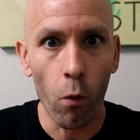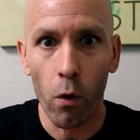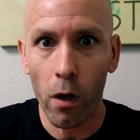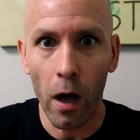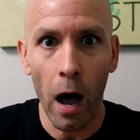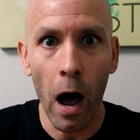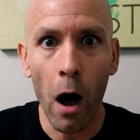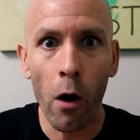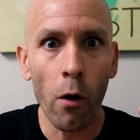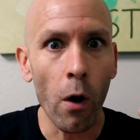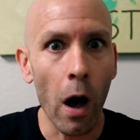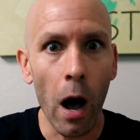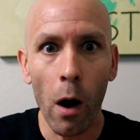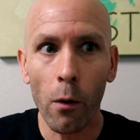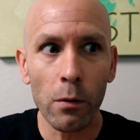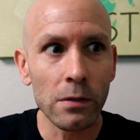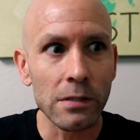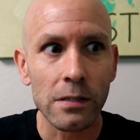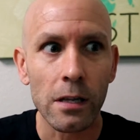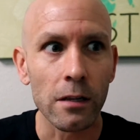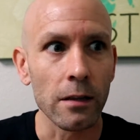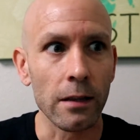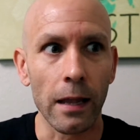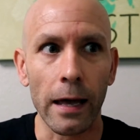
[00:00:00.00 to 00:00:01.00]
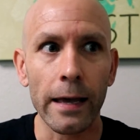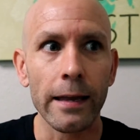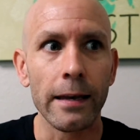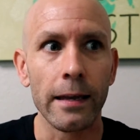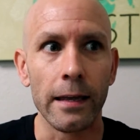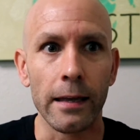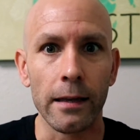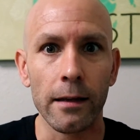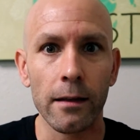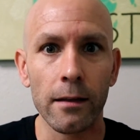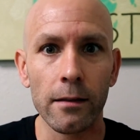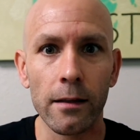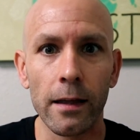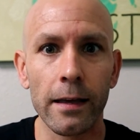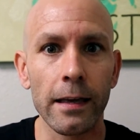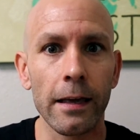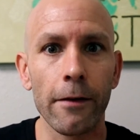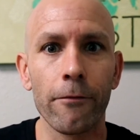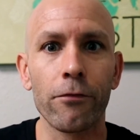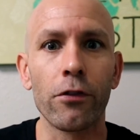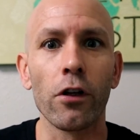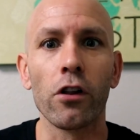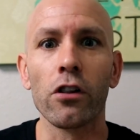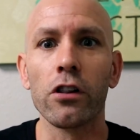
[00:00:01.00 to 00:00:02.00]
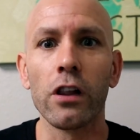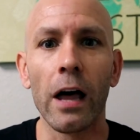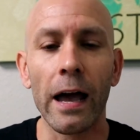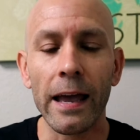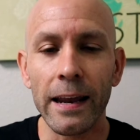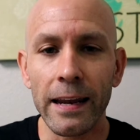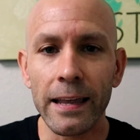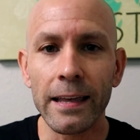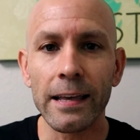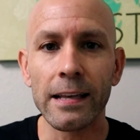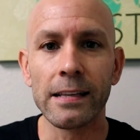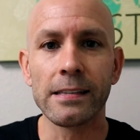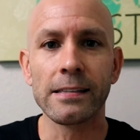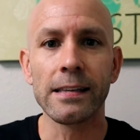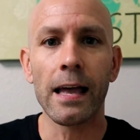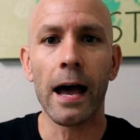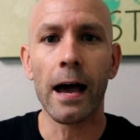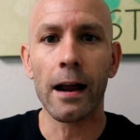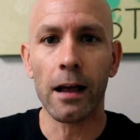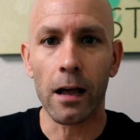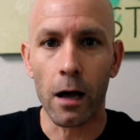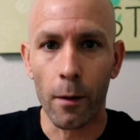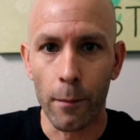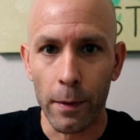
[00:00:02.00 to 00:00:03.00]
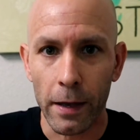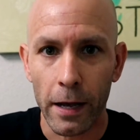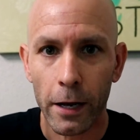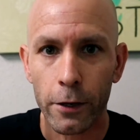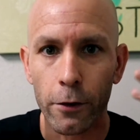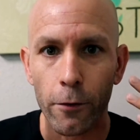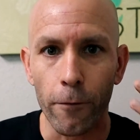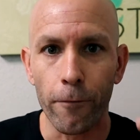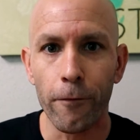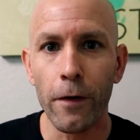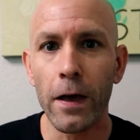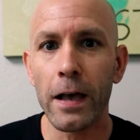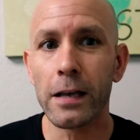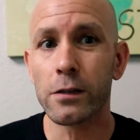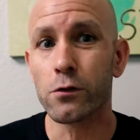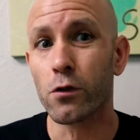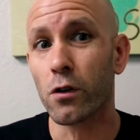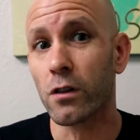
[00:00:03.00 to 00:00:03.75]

how is the lighting? Like, if the lighting is not coming on your face,